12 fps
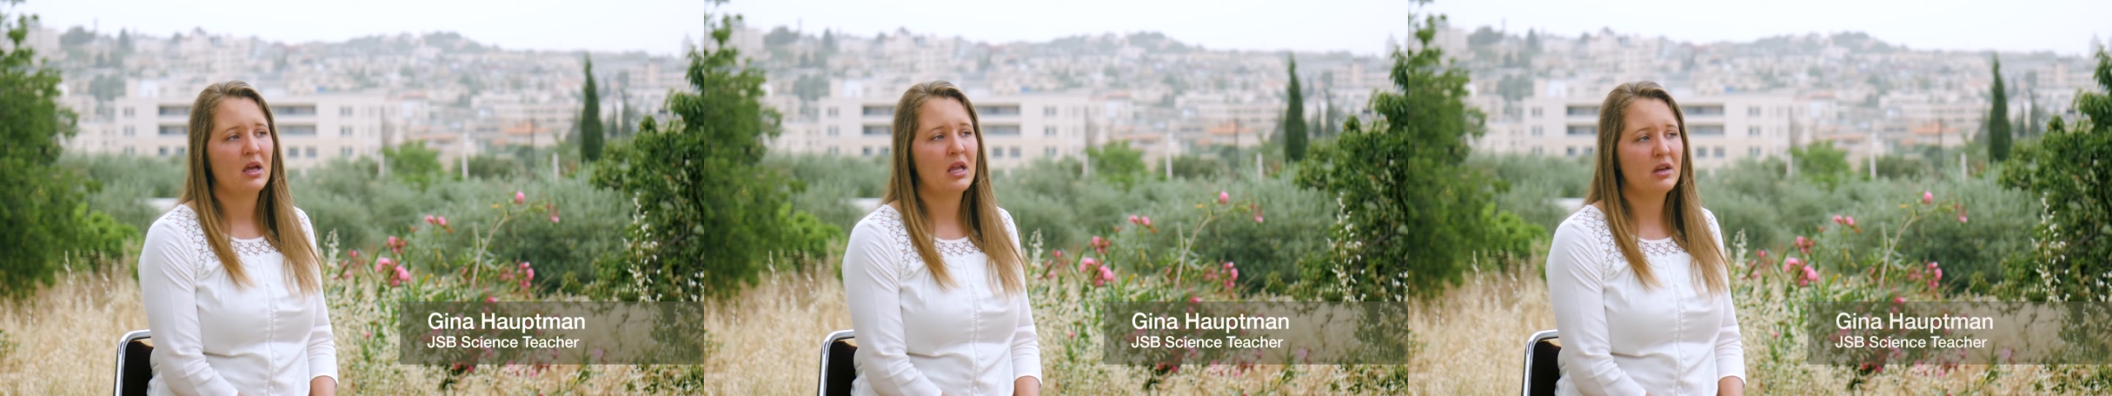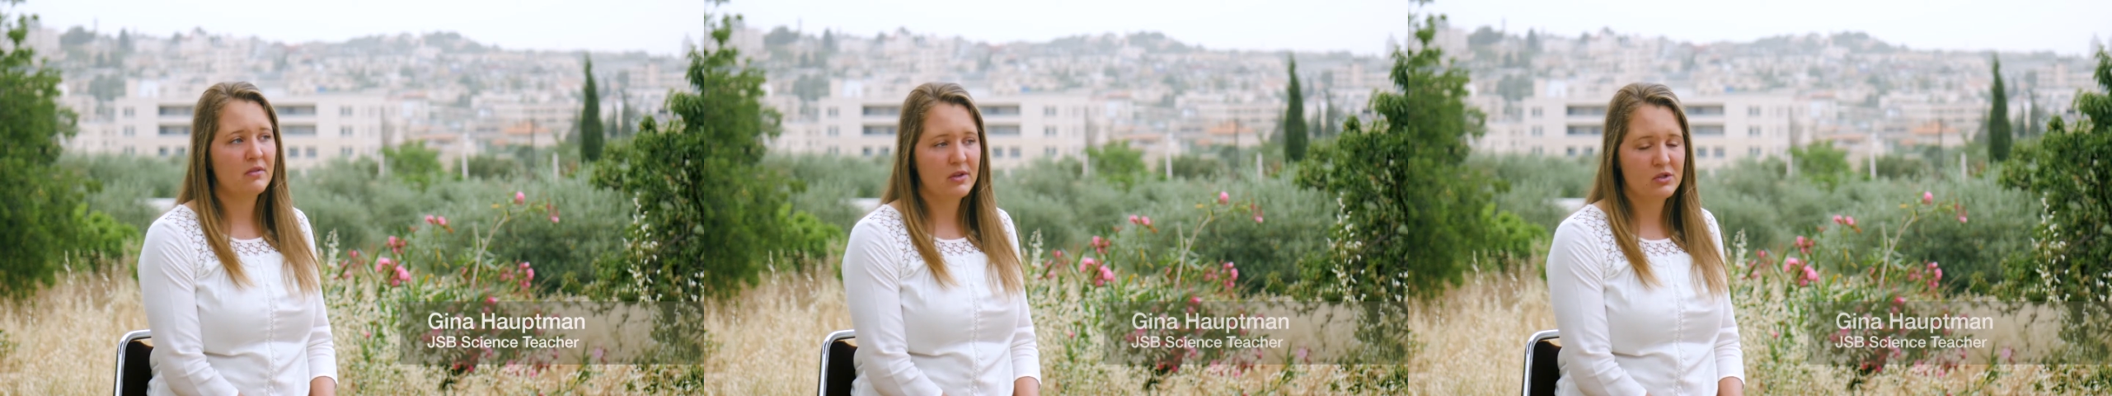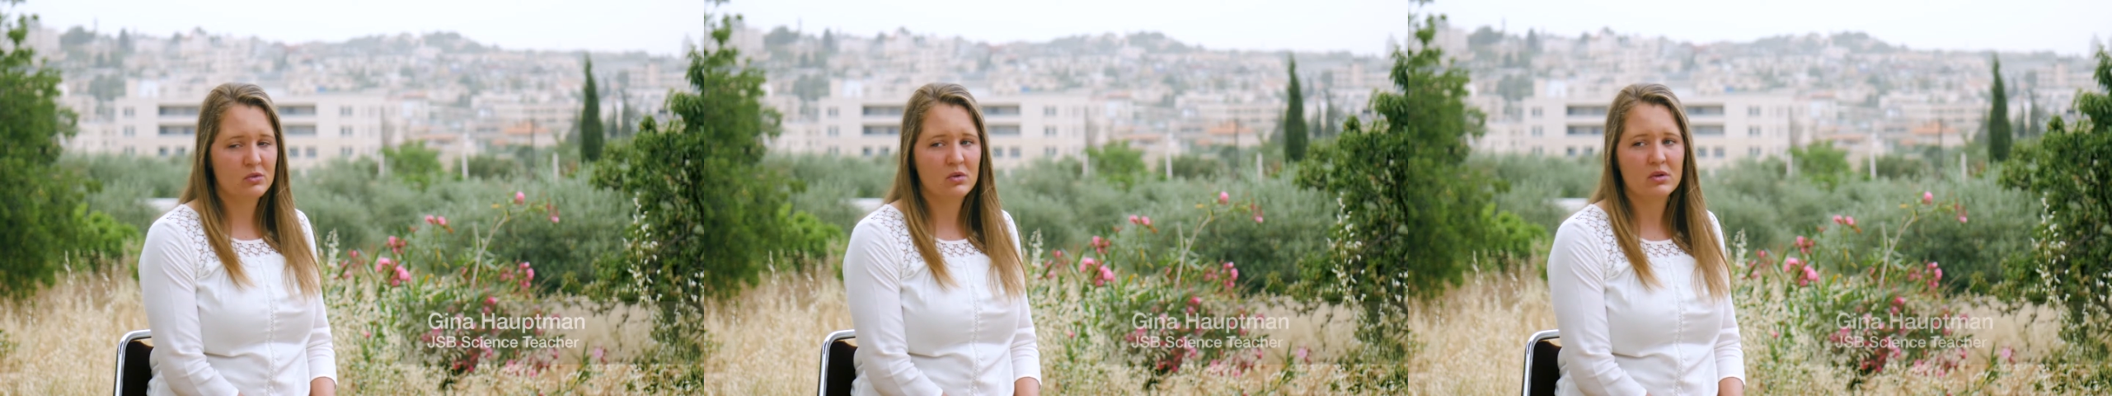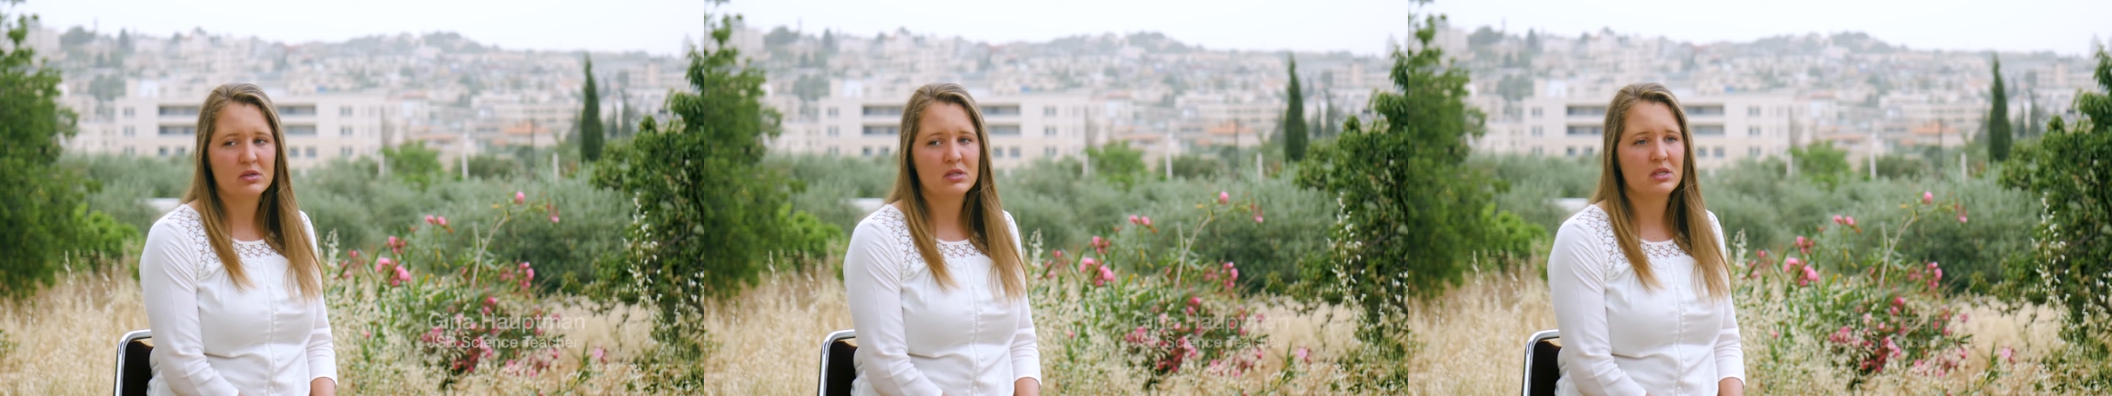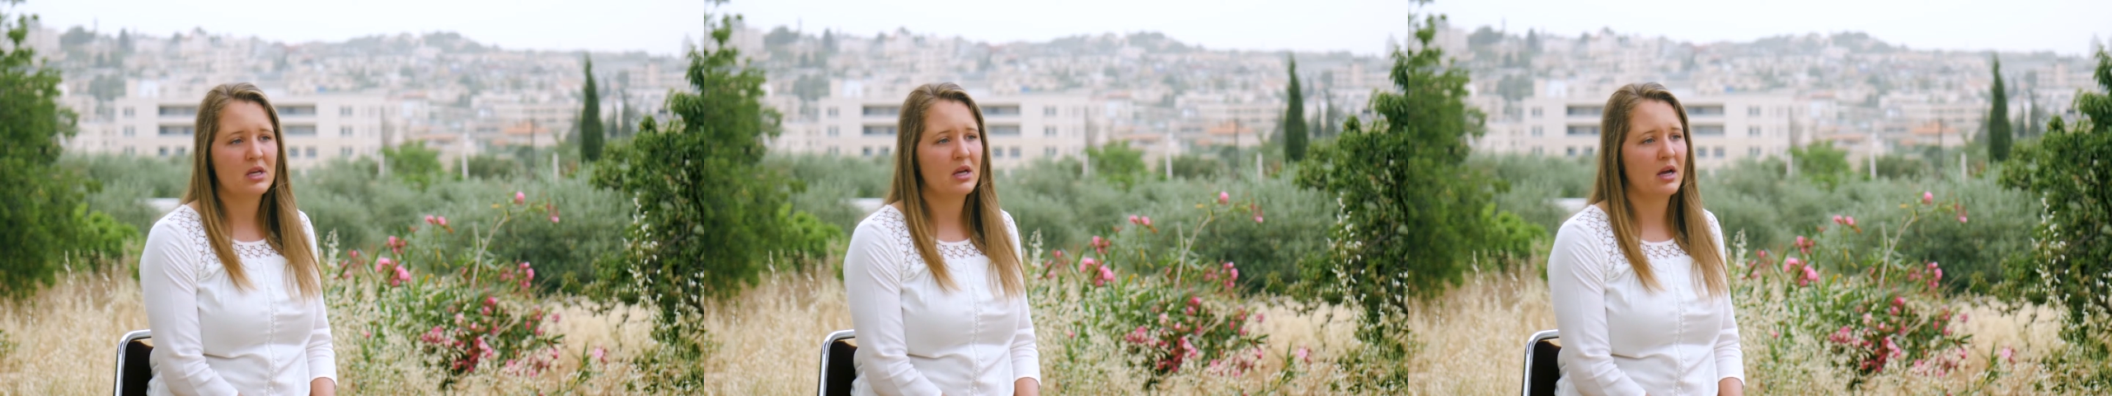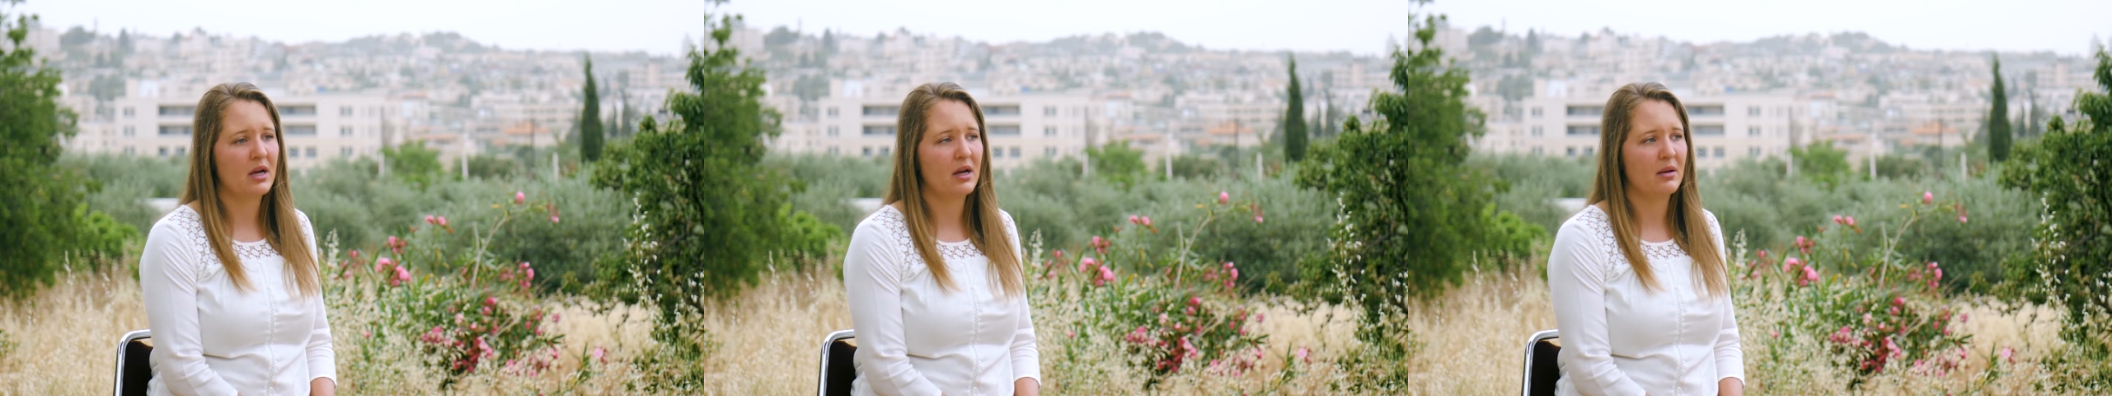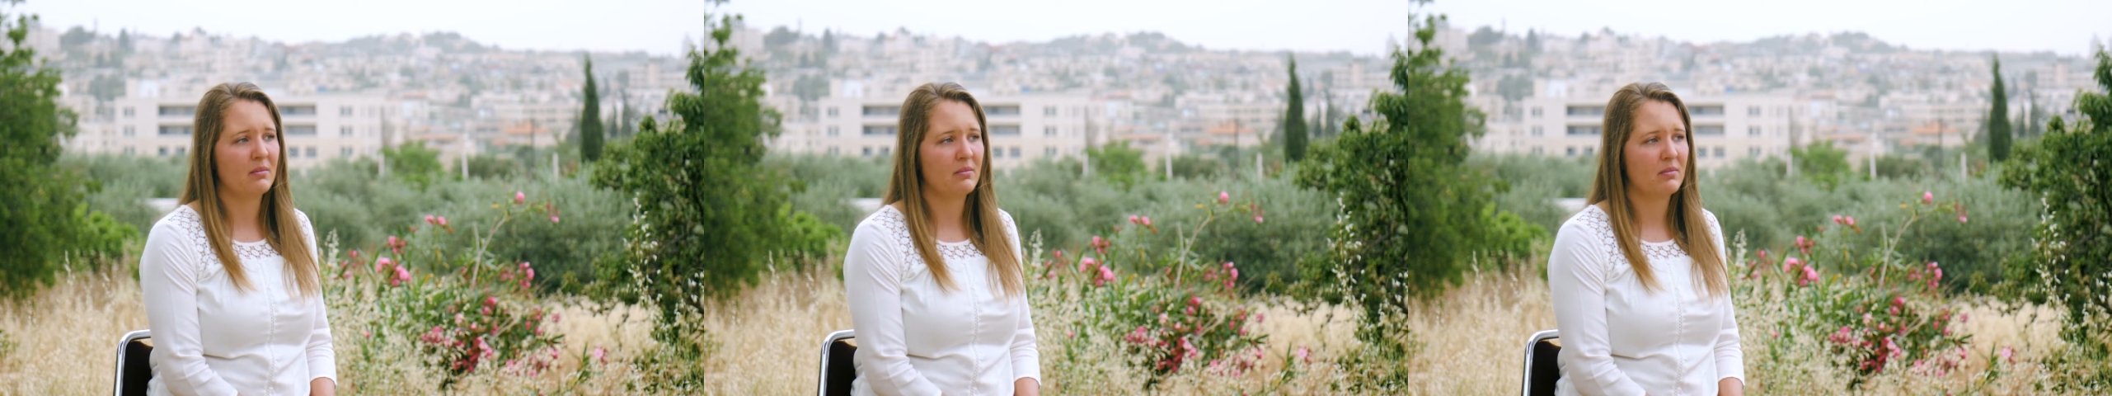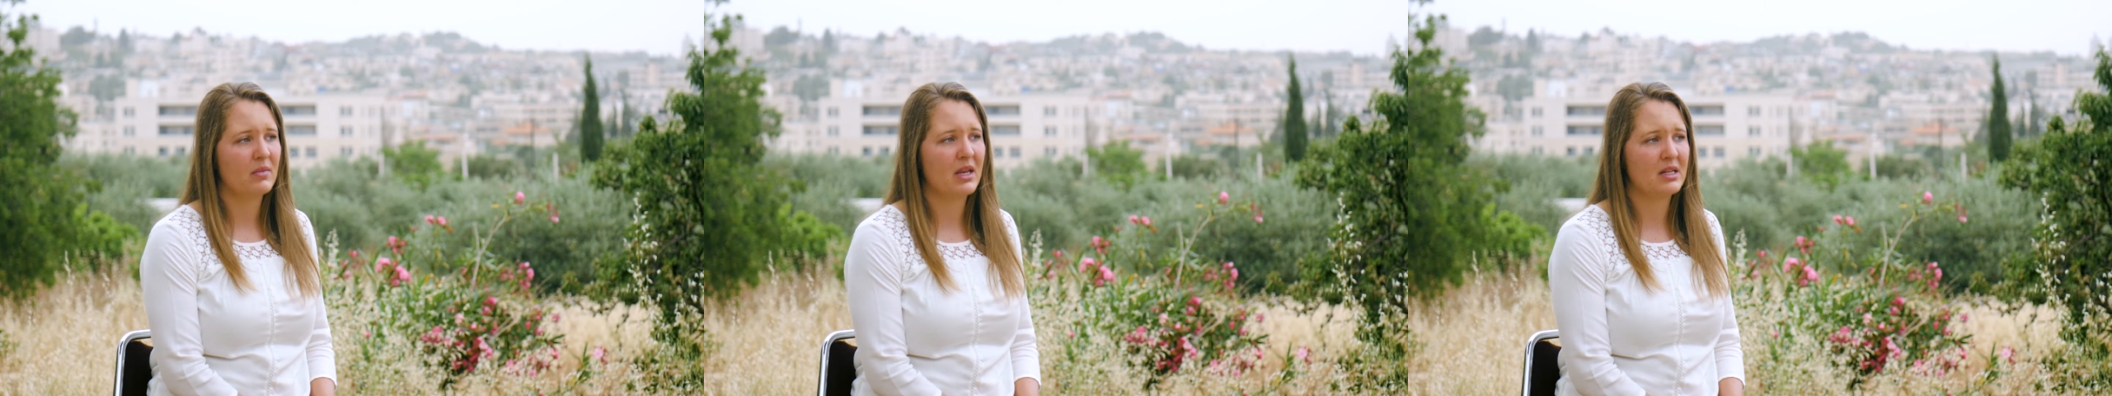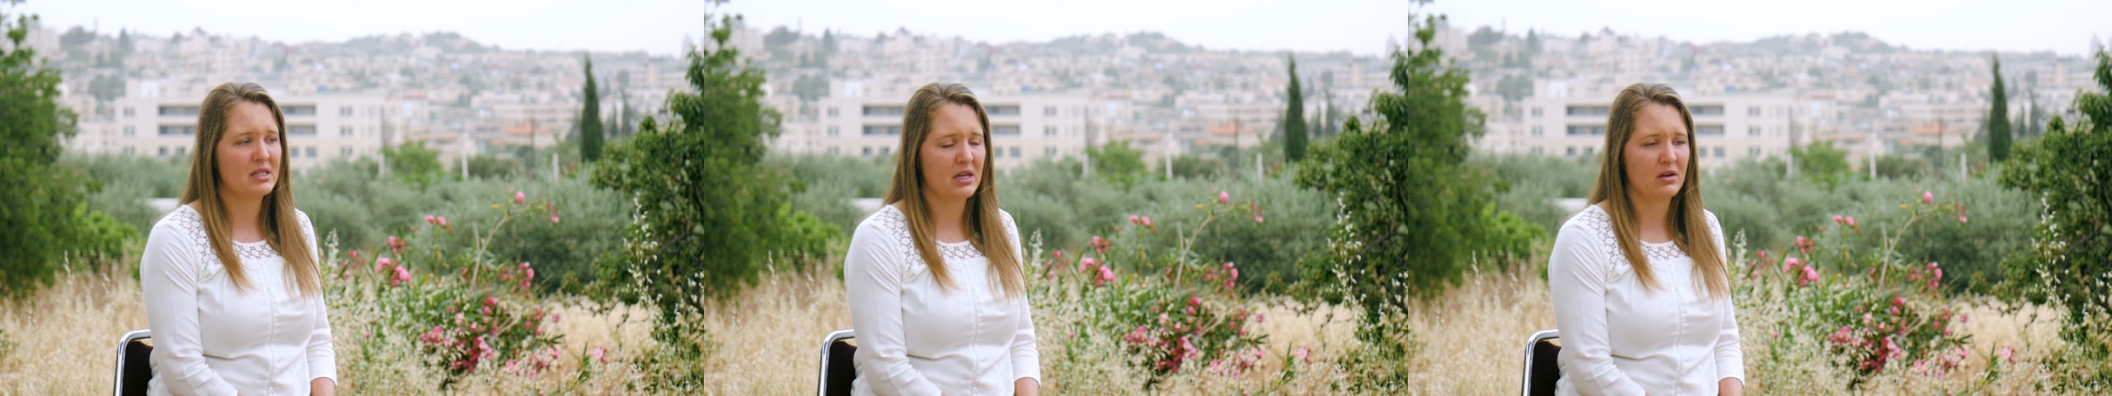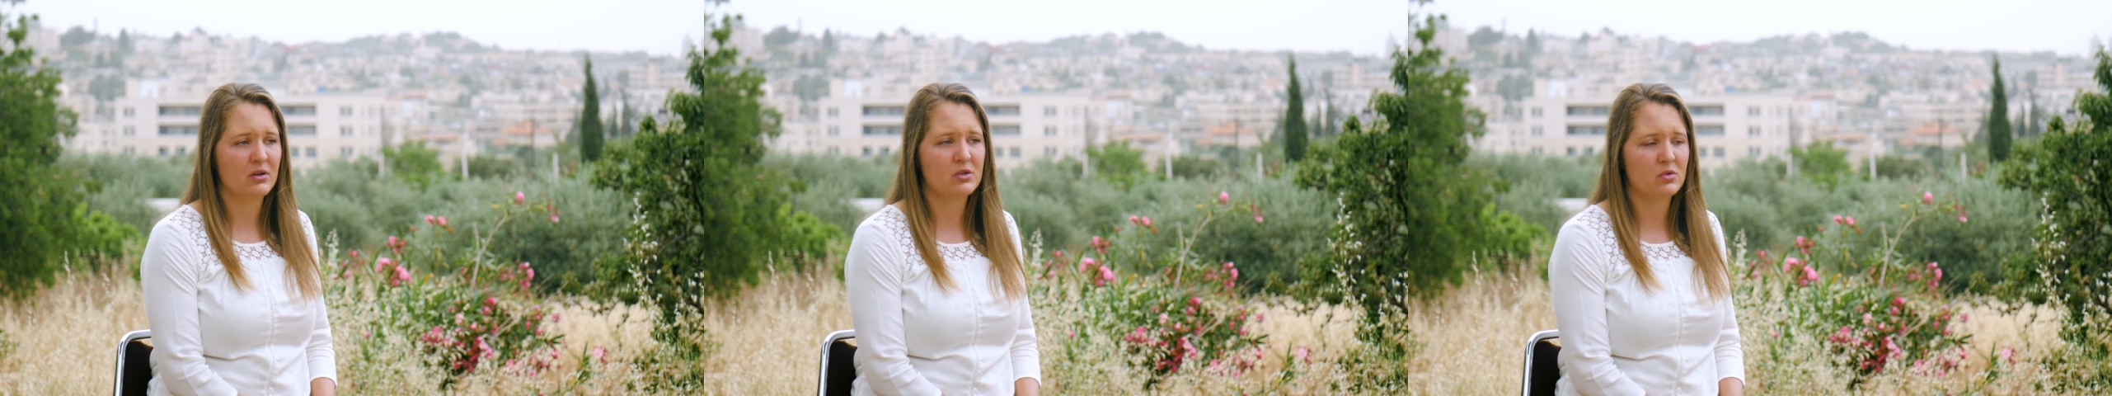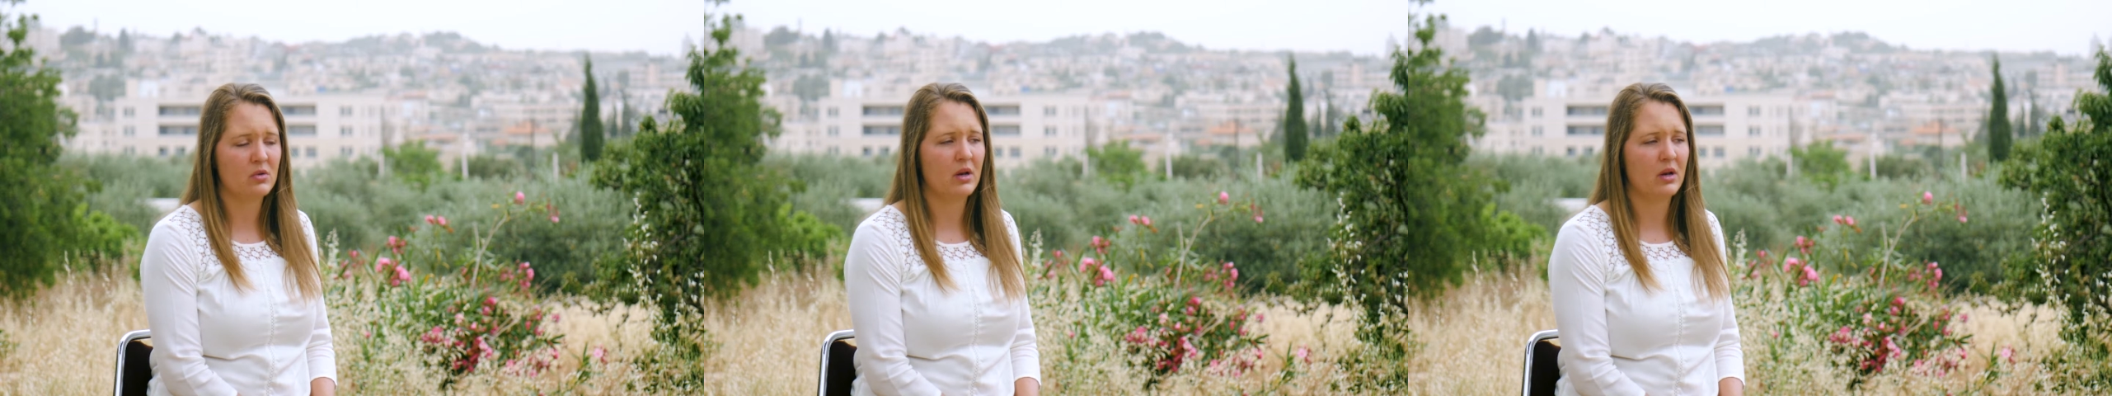individuals that attend our school,